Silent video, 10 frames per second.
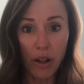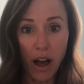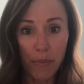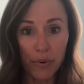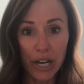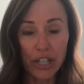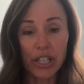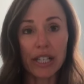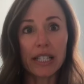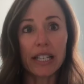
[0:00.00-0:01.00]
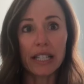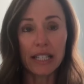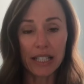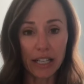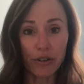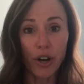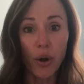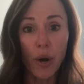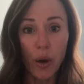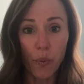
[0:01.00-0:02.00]
operations,
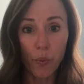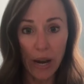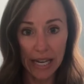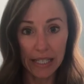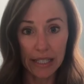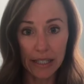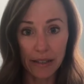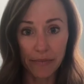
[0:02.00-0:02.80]
0 waste.